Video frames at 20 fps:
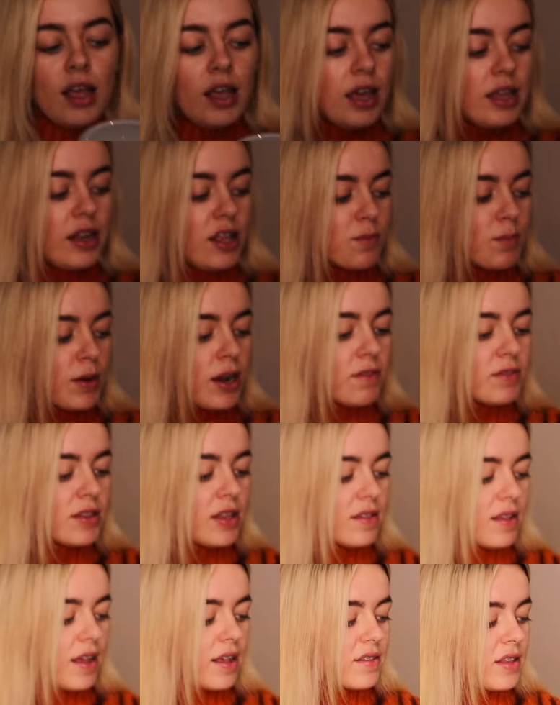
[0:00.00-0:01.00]
It is part of the
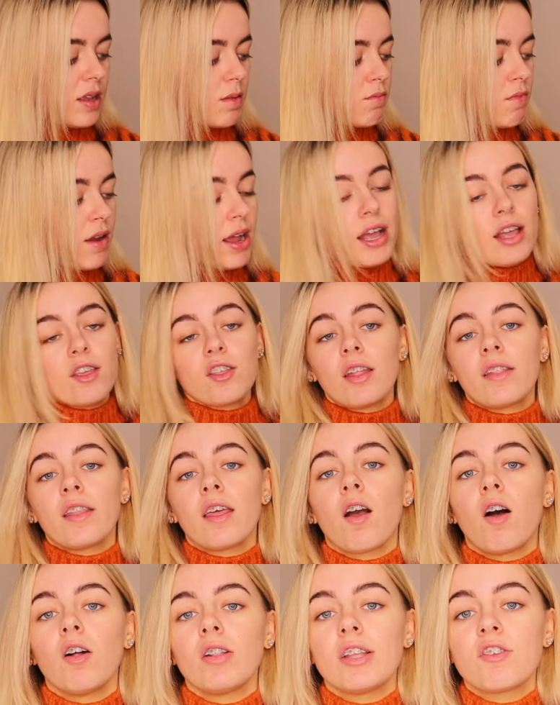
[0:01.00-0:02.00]
exact same range, and
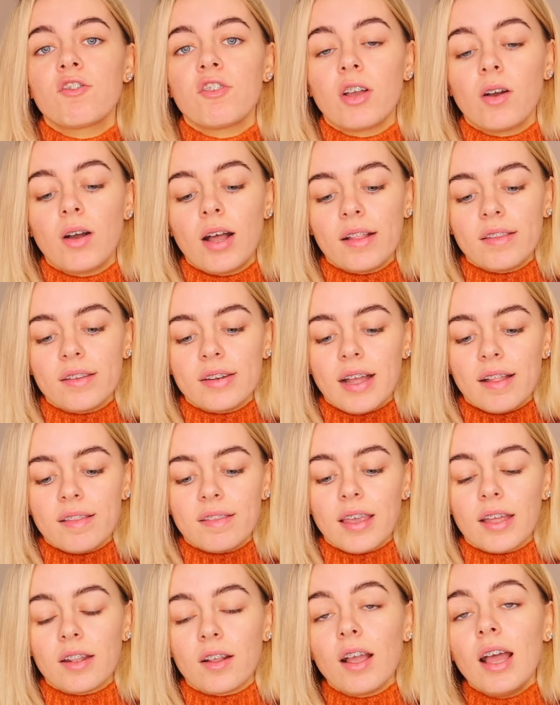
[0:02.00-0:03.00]
they all literally go hand in hand
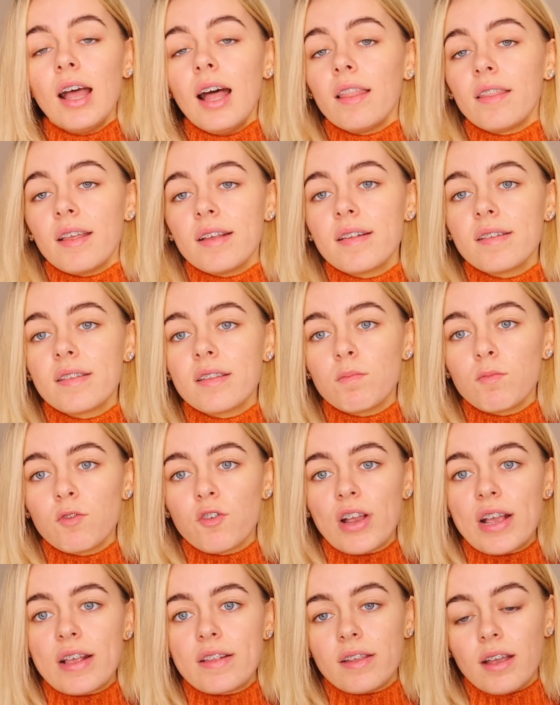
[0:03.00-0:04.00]
together. This is something
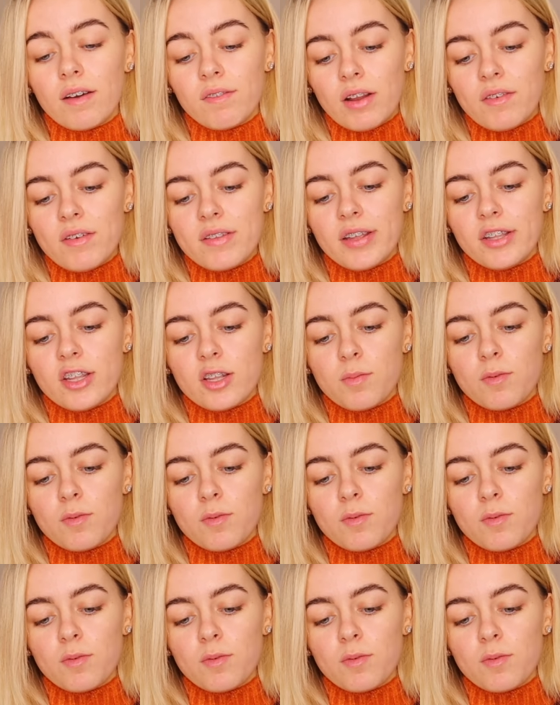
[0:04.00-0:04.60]
crazy. I've never seen this